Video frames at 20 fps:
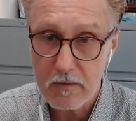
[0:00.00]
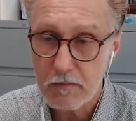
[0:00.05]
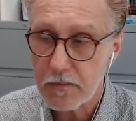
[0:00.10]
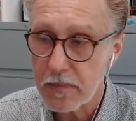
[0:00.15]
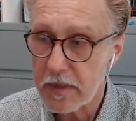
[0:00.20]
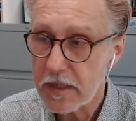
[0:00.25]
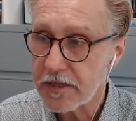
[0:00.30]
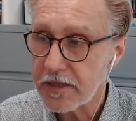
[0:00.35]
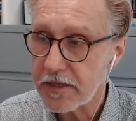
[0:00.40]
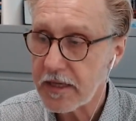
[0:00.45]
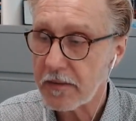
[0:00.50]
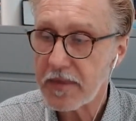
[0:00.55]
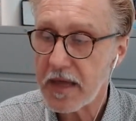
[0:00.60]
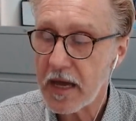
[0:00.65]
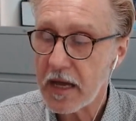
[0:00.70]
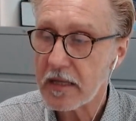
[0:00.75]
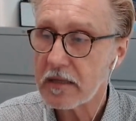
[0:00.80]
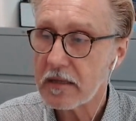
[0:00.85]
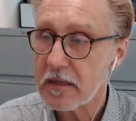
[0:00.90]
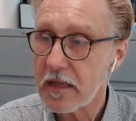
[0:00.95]
building up
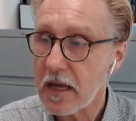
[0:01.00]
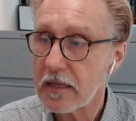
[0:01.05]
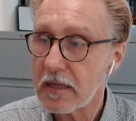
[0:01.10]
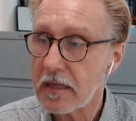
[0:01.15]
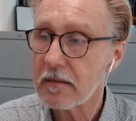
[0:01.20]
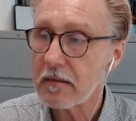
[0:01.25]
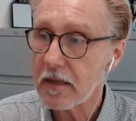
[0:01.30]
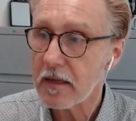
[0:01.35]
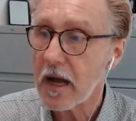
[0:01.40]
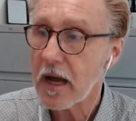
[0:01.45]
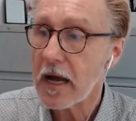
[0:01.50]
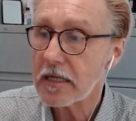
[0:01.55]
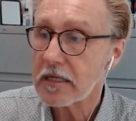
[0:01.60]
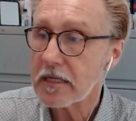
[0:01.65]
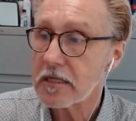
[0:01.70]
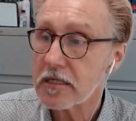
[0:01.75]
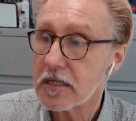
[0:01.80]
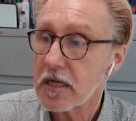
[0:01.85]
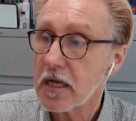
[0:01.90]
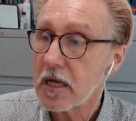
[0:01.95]
that
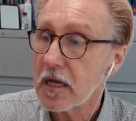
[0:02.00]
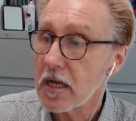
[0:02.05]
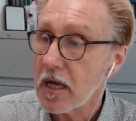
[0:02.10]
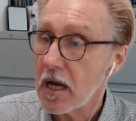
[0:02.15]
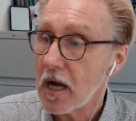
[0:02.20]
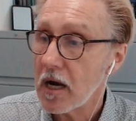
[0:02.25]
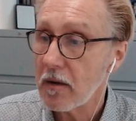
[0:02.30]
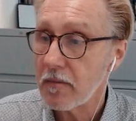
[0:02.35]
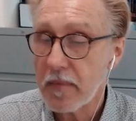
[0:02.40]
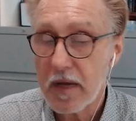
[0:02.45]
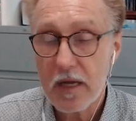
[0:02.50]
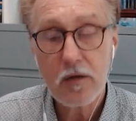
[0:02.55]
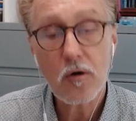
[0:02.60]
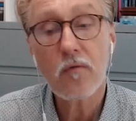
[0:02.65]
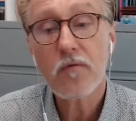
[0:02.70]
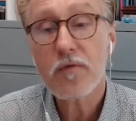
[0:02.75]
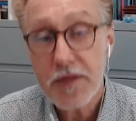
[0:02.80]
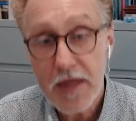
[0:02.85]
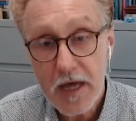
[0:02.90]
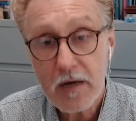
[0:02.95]
guidance, and
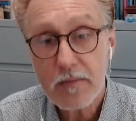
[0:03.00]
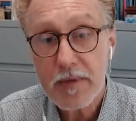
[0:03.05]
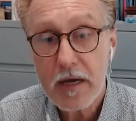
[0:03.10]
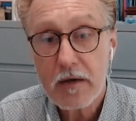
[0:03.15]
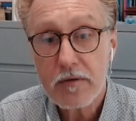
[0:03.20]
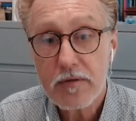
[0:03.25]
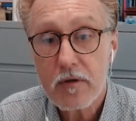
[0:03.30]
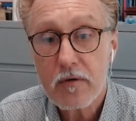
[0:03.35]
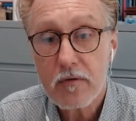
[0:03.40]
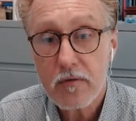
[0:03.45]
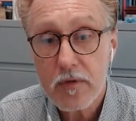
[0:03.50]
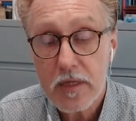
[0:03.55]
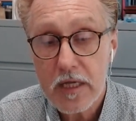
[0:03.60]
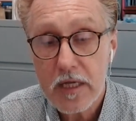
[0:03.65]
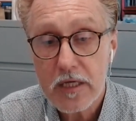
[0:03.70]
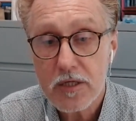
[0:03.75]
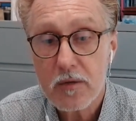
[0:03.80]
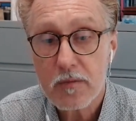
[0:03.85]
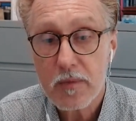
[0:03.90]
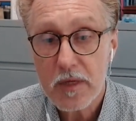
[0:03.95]
hopefully that'll be out there
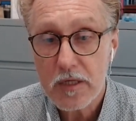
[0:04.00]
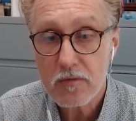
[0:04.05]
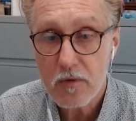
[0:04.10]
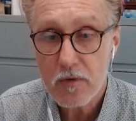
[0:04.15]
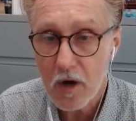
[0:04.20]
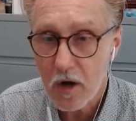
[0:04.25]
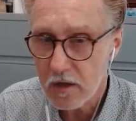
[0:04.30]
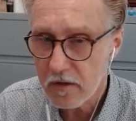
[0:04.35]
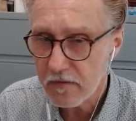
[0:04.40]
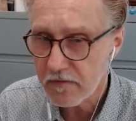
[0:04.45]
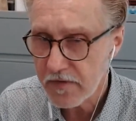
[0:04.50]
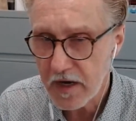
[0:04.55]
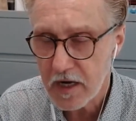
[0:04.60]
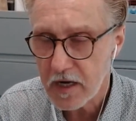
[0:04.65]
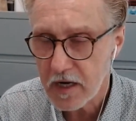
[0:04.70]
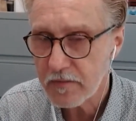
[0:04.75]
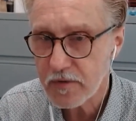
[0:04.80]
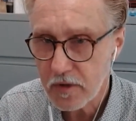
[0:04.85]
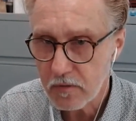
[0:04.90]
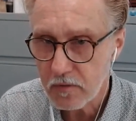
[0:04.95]
next year, because all of the
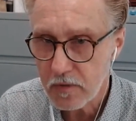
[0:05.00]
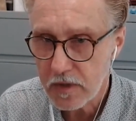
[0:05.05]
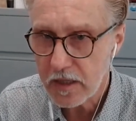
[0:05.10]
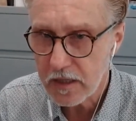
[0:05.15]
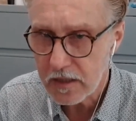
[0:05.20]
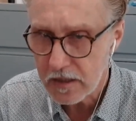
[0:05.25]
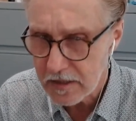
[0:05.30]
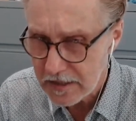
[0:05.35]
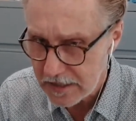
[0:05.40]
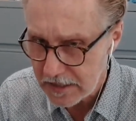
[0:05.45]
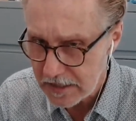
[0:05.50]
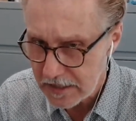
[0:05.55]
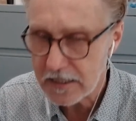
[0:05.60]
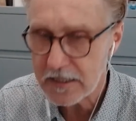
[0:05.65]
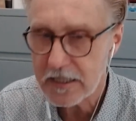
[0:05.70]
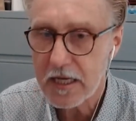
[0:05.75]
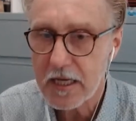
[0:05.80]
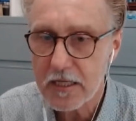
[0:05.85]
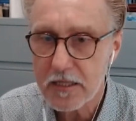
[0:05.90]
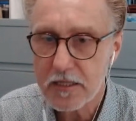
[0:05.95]
hubs are really
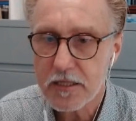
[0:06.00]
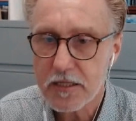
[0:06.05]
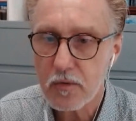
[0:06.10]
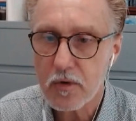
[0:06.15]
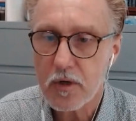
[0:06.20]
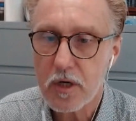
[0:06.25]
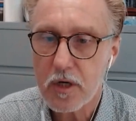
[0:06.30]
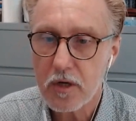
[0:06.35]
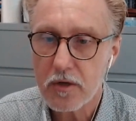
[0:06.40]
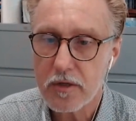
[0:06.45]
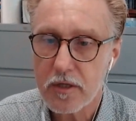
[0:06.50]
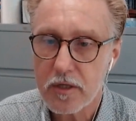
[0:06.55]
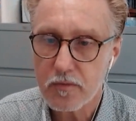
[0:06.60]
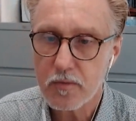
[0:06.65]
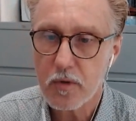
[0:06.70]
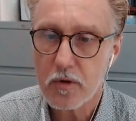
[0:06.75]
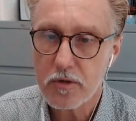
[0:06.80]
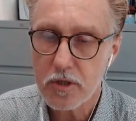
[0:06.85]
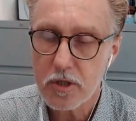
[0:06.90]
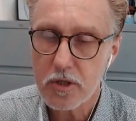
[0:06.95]
intensely working on these
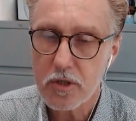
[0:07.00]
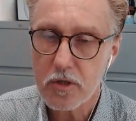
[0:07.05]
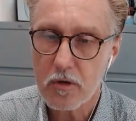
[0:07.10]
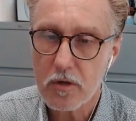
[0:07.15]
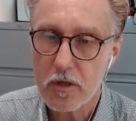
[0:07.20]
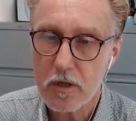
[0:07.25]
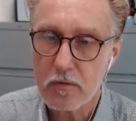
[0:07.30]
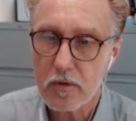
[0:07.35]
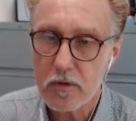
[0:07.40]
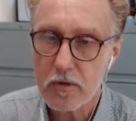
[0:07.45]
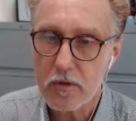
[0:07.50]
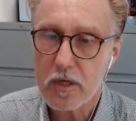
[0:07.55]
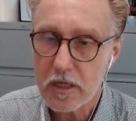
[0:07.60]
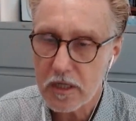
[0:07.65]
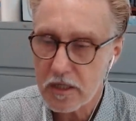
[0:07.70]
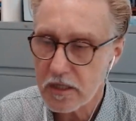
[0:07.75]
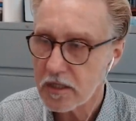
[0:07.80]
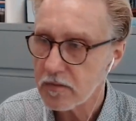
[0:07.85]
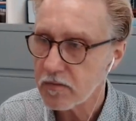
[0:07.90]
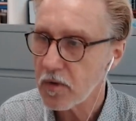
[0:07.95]
projects currently. We're trying to
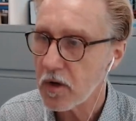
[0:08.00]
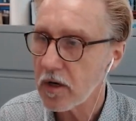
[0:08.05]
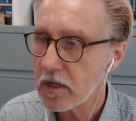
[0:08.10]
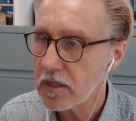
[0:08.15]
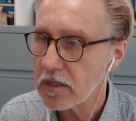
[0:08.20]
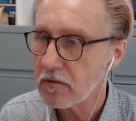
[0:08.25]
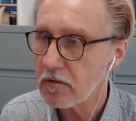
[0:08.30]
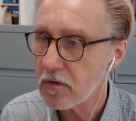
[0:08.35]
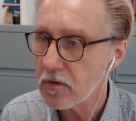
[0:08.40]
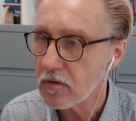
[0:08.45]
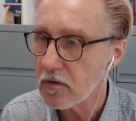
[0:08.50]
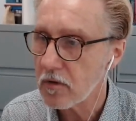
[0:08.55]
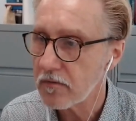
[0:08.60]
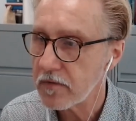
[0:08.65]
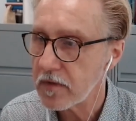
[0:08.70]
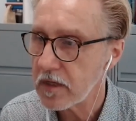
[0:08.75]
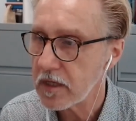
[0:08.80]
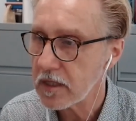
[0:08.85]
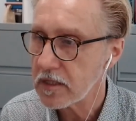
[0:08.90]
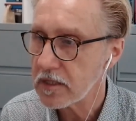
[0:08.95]
get these products out the door over
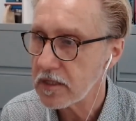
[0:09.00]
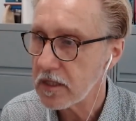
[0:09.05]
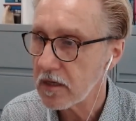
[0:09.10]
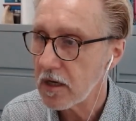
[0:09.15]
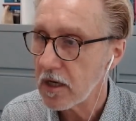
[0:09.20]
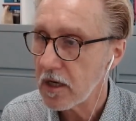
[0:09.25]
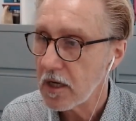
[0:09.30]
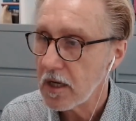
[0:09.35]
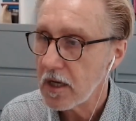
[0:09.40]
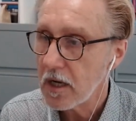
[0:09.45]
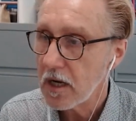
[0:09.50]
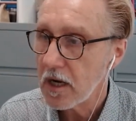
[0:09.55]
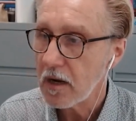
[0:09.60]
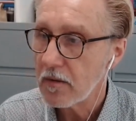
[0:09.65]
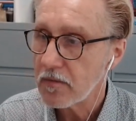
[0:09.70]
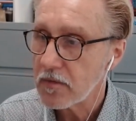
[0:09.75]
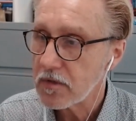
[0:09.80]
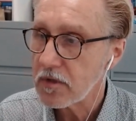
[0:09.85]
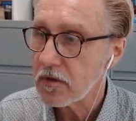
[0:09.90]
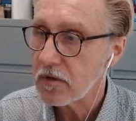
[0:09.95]
the next year.
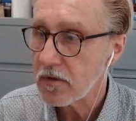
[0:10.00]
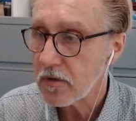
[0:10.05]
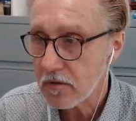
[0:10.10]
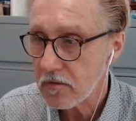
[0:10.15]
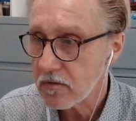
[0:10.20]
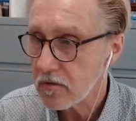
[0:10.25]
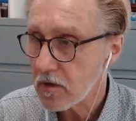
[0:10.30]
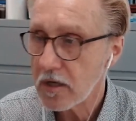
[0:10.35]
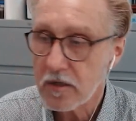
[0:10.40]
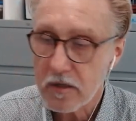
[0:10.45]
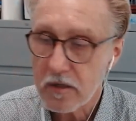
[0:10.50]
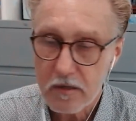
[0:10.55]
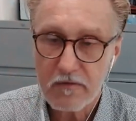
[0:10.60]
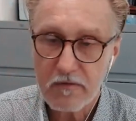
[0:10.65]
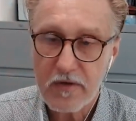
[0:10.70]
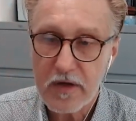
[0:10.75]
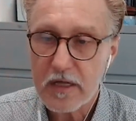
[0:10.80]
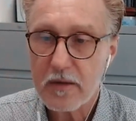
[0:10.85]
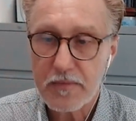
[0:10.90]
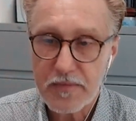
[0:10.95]
So they're trying to
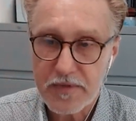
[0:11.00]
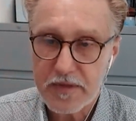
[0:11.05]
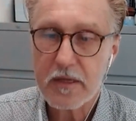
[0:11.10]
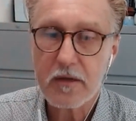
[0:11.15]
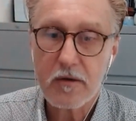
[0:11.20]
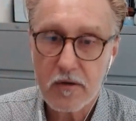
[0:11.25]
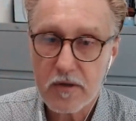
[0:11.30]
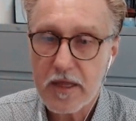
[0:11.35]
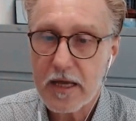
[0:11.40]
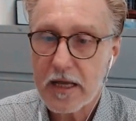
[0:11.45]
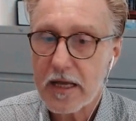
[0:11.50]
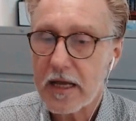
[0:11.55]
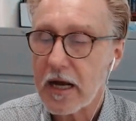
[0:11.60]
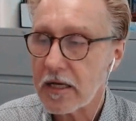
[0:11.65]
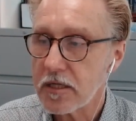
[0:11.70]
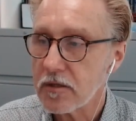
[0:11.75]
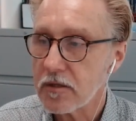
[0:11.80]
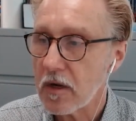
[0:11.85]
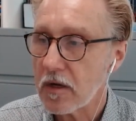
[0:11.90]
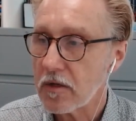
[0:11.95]
develop that
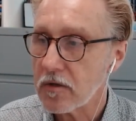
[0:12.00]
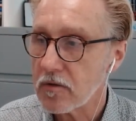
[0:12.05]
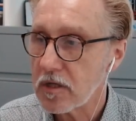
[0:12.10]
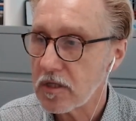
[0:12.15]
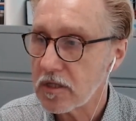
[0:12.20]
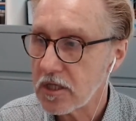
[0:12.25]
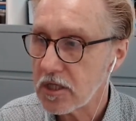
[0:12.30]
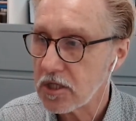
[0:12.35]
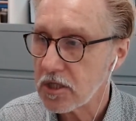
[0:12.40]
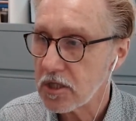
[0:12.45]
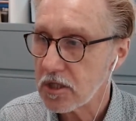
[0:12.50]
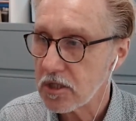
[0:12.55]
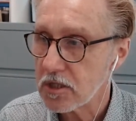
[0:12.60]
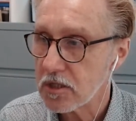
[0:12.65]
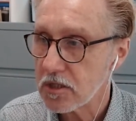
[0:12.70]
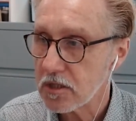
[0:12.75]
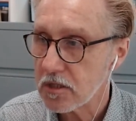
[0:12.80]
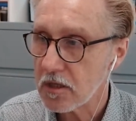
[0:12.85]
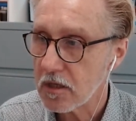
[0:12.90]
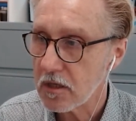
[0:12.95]
guidance around
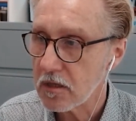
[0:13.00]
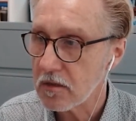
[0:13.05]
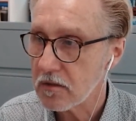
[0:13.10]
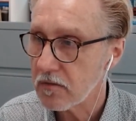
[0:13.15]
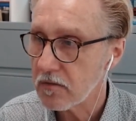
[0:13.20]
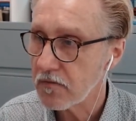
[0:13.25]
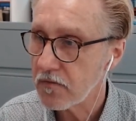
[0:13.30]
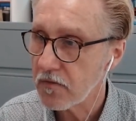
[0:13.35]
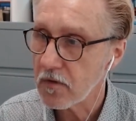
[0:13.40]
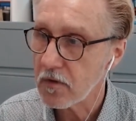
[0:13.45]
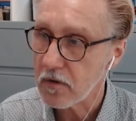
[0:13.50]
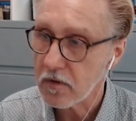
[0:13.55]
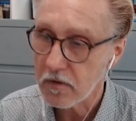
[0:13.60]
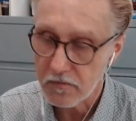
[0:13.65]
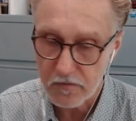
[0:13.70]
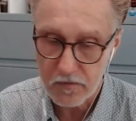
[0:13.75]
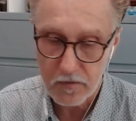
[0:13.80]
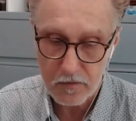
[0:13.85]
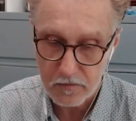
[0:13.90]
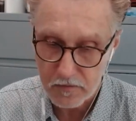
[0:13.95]
transitions for
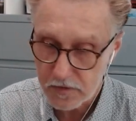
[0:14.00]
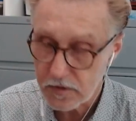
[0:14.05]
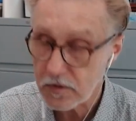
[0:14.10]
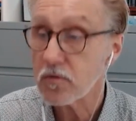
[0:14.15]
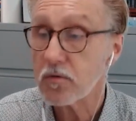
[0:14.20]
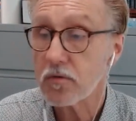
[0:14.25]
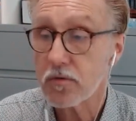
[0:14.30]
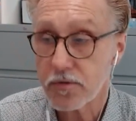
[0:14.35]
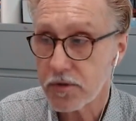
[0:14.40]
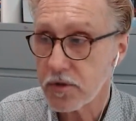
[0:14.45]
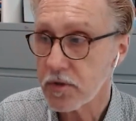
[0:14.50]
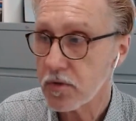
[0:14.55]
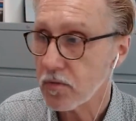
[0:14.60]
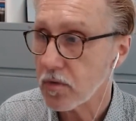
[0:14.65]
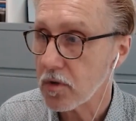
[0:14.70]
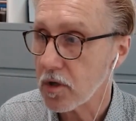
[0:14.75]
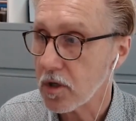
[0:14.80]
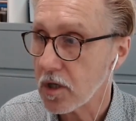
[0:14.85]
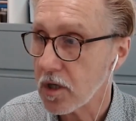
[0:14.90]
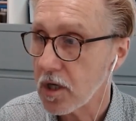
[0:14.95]
school to
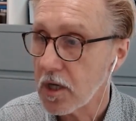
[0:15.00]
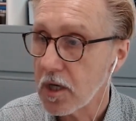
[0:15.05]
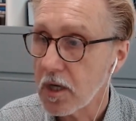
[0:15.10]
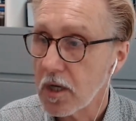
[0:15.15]
work